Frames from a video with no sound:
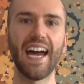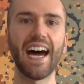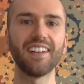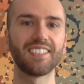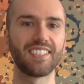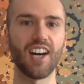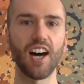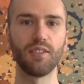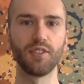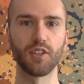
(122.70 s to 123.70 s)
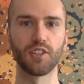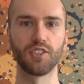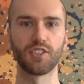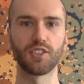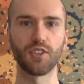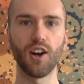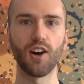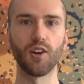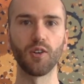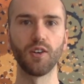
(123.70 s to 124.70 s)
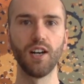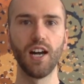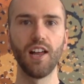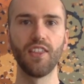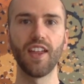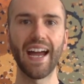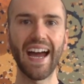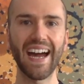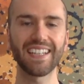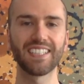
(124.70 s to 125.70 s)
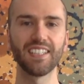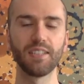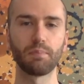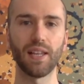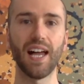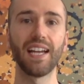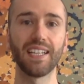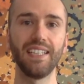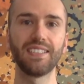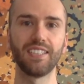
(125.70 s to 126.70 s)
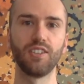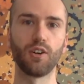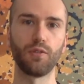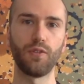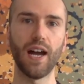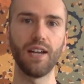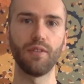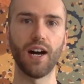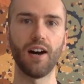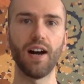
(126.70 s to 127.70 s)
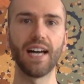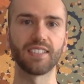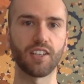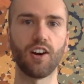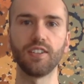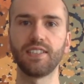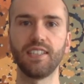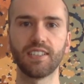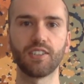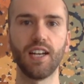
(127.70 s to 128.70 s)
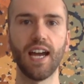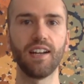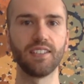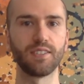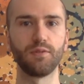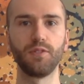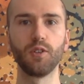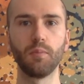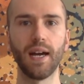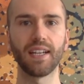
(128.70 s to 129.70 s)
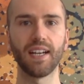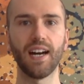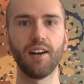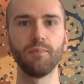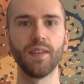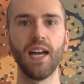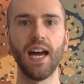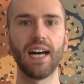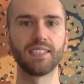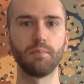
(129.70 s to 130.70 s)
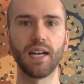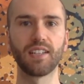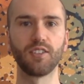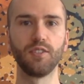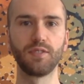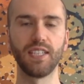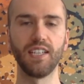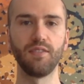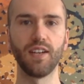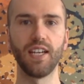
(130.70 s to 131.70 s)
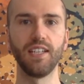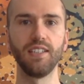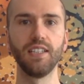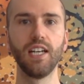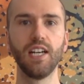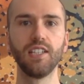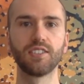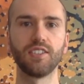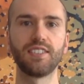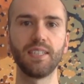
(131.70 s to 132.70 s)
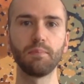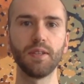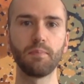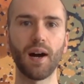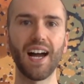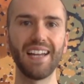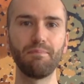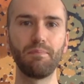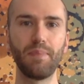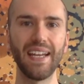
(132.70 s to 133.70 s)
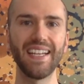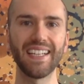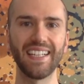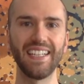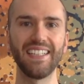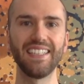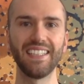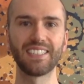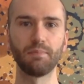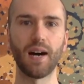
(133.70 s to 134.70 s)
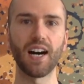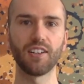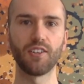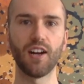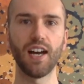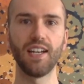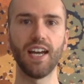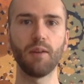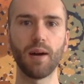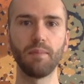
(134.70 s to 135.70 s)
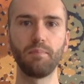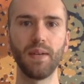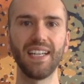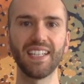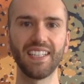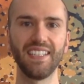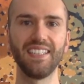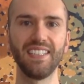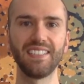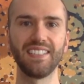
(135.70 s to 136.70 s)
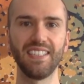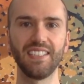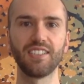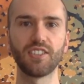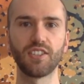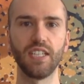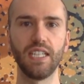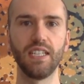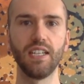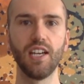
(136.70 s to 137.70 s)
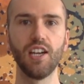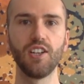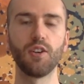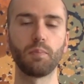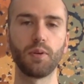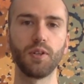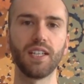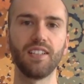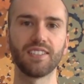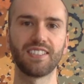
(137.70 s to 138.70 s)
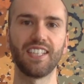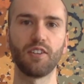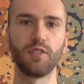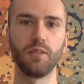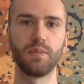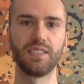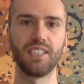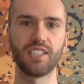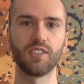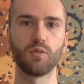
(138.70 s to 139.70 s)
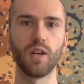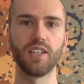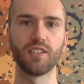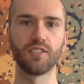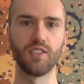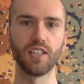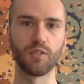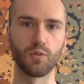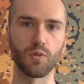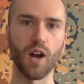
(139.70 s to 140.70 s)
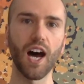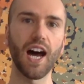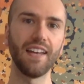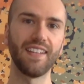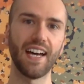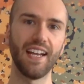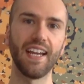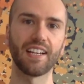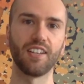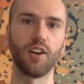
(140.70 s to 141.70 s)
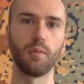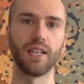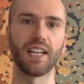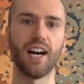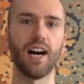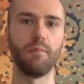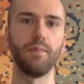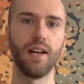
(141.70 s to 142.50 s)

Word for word: outside of your control that are actually playing into your favor as a content creator, as a filmmaker, as a maker of T V. So simply by being in this market right now, by being in this industry, you're putting yourself in a position where you can really ride that economic up.